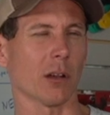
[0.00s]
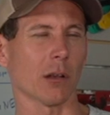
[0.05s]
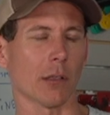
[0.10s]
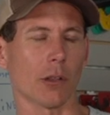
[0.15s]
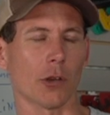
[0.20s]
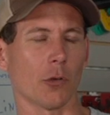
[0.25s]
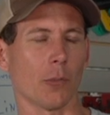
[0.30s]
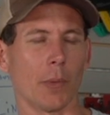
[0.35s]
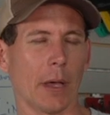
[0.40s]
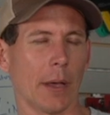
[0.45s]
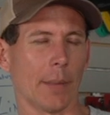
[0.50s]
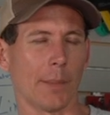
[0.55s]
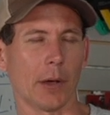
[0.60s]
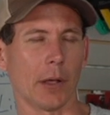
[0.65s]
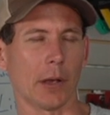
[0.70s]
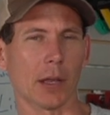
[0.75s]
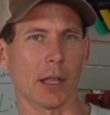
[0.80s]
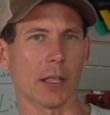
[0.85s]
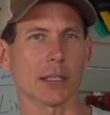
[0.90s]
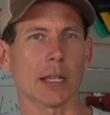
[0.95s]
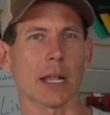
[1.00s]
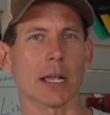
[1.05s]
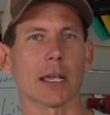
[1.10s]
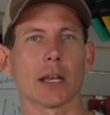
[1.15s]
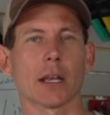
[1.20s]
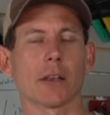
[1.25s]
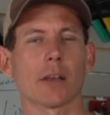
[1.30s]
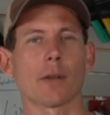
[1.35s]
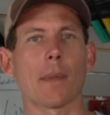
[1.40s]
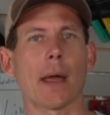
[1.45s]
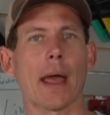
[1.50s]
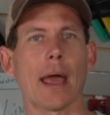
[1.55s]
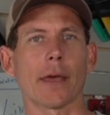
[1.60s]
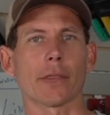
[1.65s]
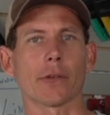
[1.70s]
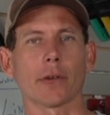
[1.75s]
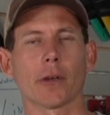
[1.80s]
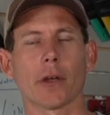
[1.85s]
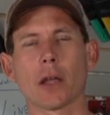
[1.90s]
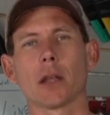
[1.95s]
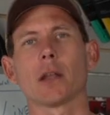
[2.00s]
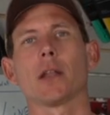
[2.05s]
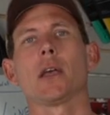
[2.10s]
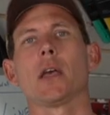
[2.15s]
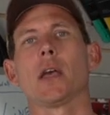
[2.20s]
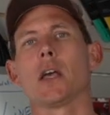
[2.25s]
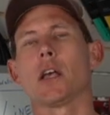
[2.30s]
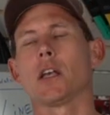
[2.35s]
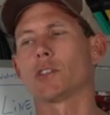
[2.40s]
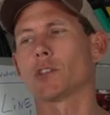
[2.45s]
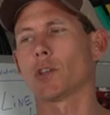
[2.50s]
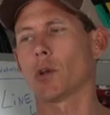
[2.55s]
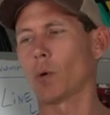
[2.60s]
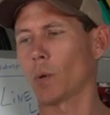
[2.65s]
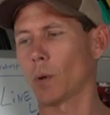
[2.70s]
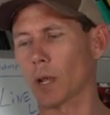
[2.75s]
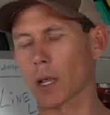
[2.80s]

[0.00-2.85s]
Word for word: a little bit, but let's not get into math, right? So